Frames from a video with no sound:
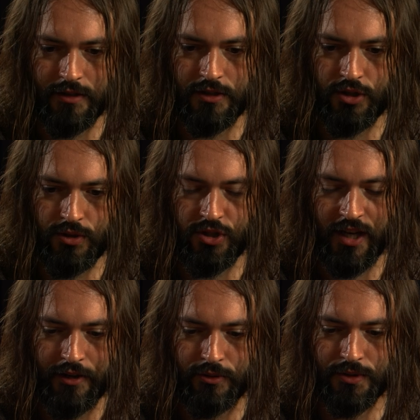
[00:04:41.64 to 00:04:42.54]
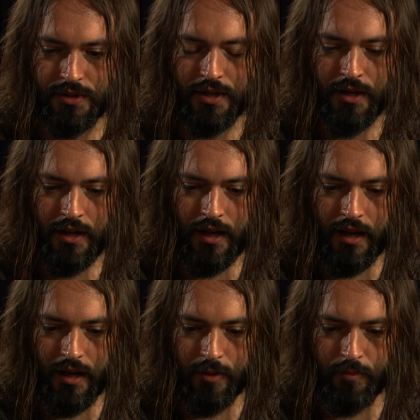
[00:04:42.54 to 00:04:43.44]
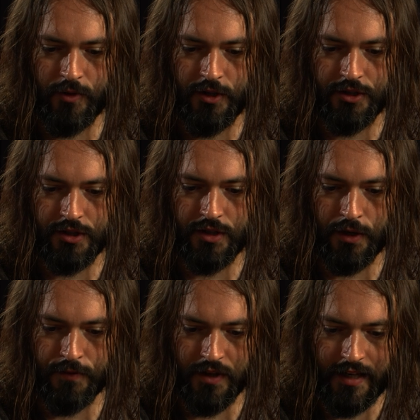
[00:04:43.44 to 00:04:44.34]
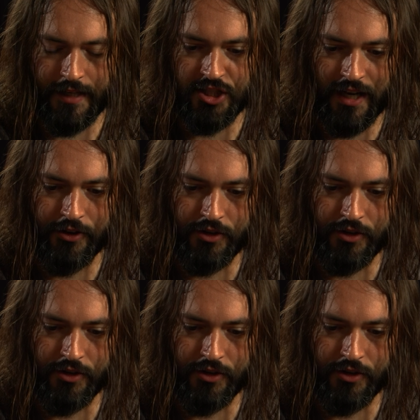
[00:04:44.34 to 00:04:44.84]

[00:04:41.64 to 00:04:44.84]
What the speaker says: the 2 channels. You can just go for the clean channel.